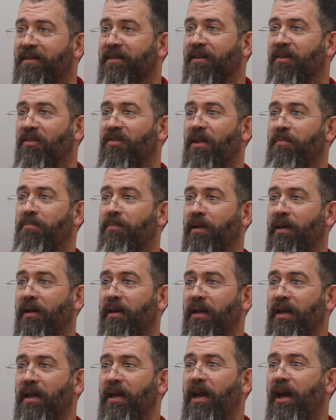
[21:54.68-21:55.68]
till December.
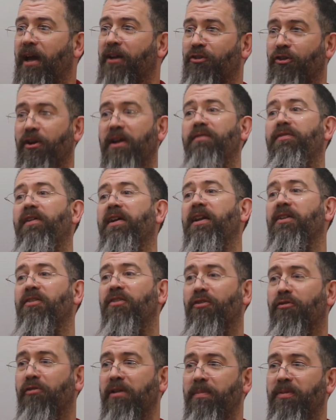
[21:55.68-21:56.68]
And trade finance
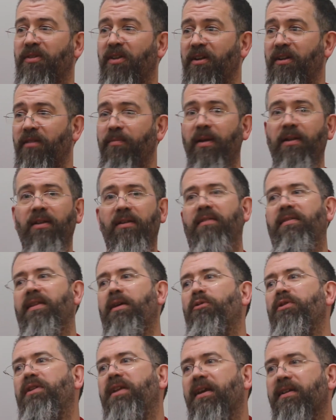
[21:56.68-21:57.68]
at 3% a month,
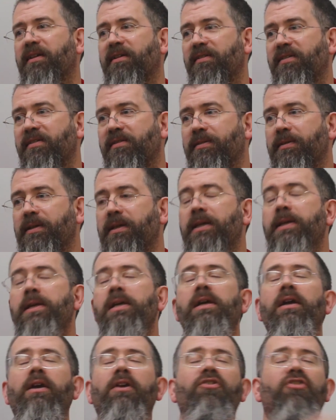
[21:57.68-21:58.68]
that would kill us.
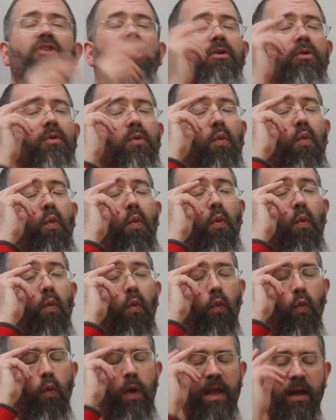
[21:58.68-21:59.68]
So
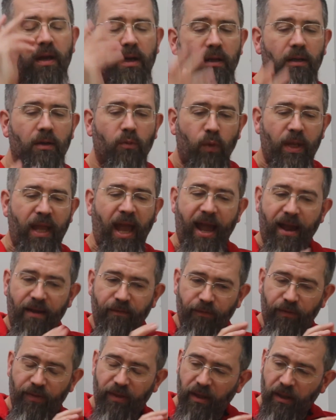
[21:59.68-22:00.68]
we
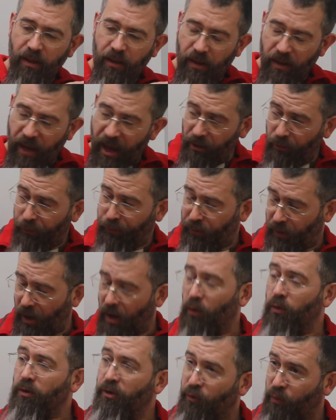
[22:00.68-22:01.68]
have the health
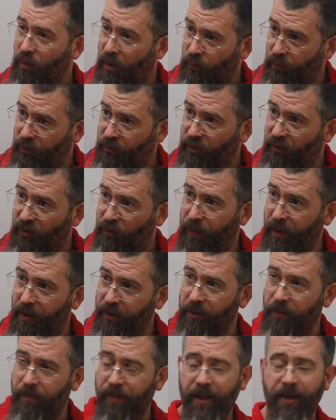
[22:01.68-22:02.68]
goal as well, which we've
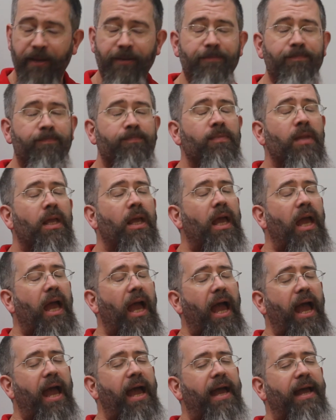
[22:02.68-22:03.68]
spoken about.
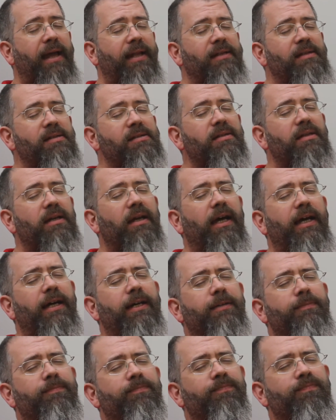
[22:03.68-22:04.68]

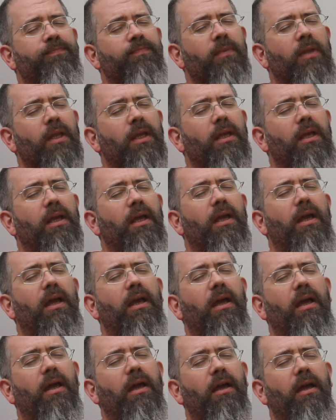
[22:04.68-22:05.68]
And
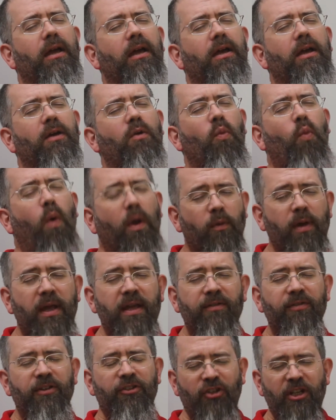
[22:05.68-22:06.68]
one
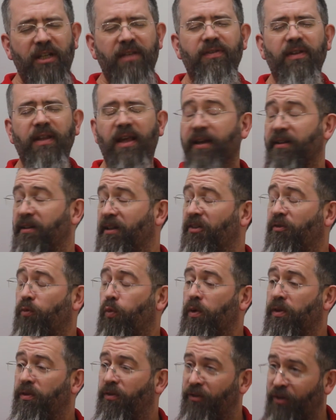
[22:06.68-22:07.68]
way of achieving that is
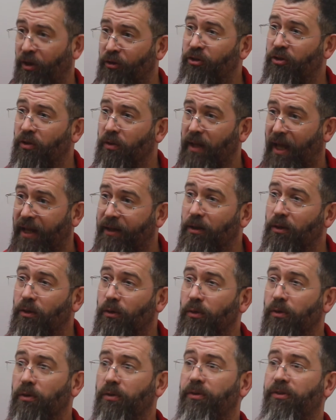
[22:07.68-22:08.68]
with social
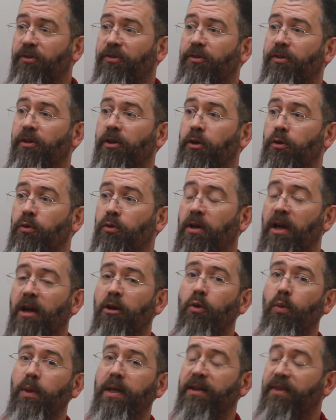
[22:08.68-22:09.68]
landlords who
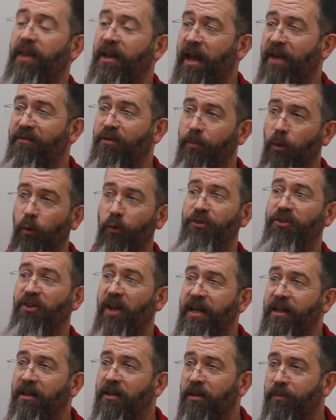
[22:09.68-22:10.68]
we can then have a more
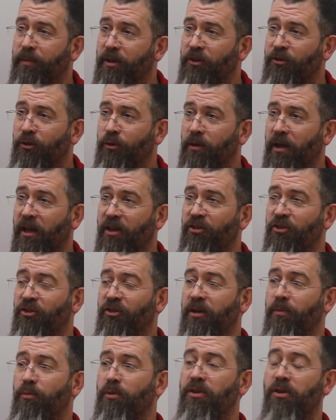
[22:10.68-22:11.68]
sane commercial
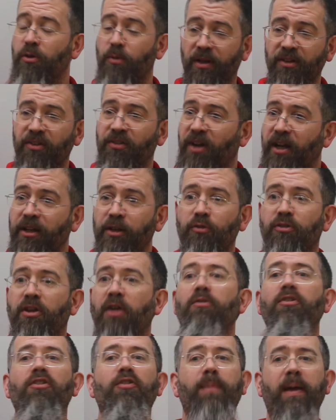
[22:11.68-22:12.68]
relationship with, who understand you
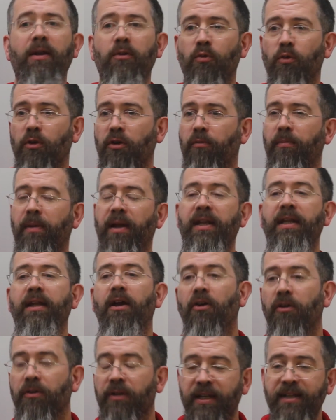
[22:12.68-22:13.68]
don't spend all your money
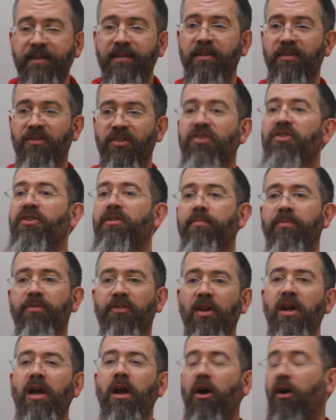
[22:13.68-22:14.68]
on heating
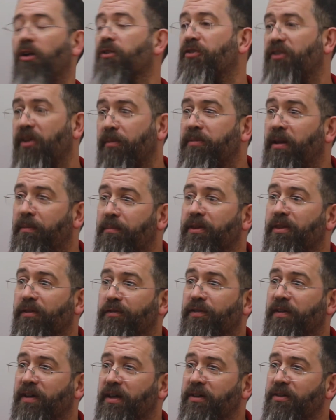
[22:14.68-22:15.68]
systems on September the
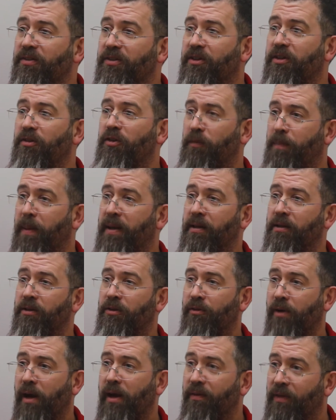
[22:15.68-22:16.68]
1st, you spend it
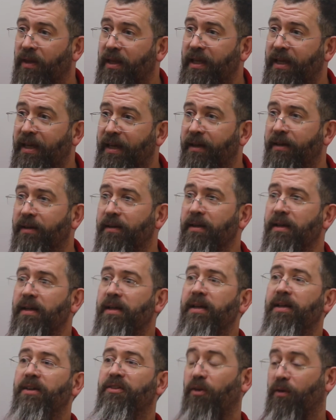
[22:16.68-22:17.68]
throughout the year.
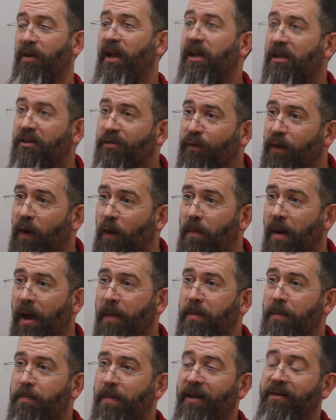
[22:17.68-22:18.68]
So cash flow
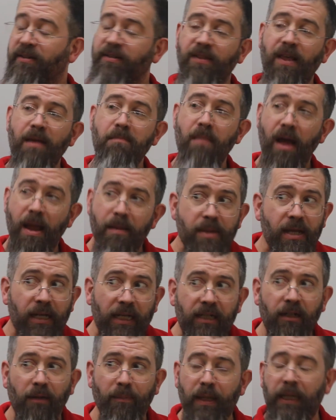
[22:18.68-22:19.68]
might be better, they might be a
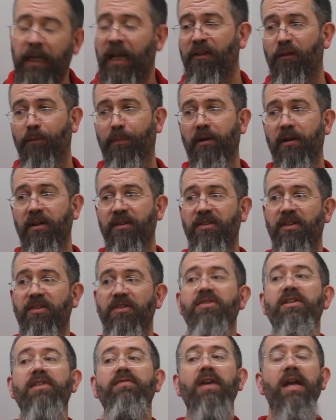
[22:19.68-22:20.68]
little bit less price
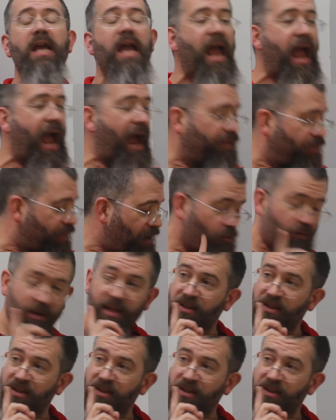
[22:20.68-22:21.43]
sensitive. And there